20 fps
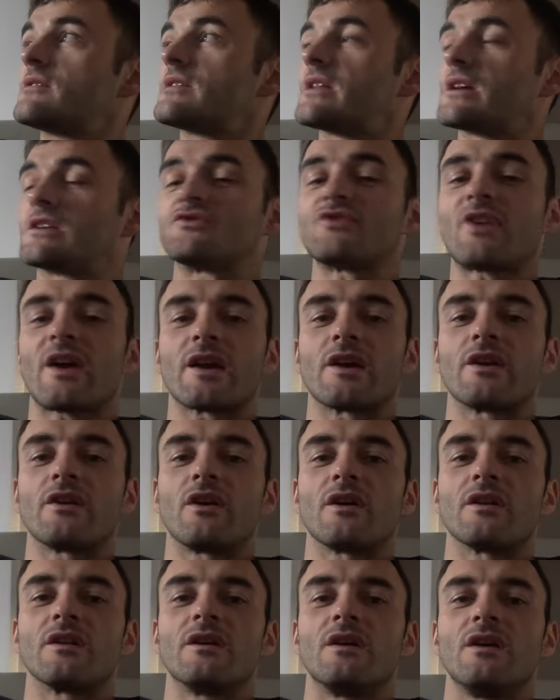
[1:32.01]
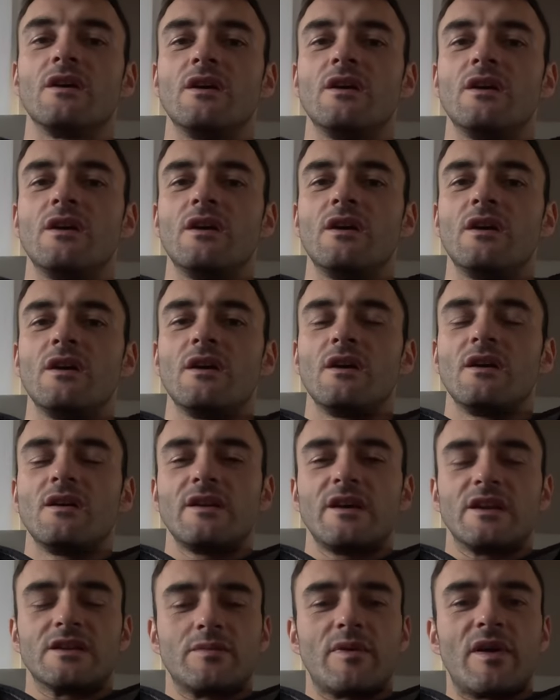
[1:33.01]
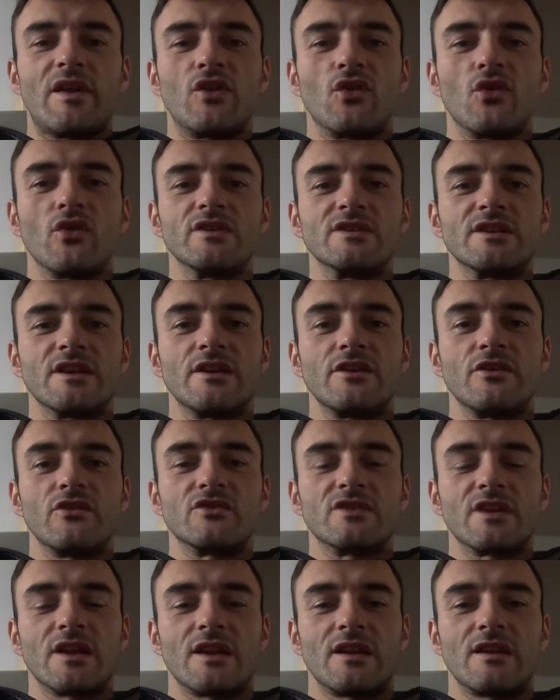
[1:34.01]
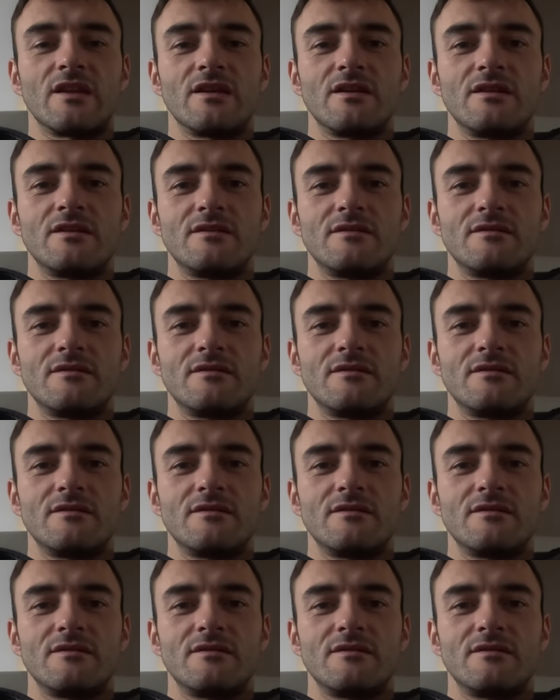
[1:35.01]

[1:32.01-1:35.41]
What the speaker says: they're dragging on. It's a bit noisy using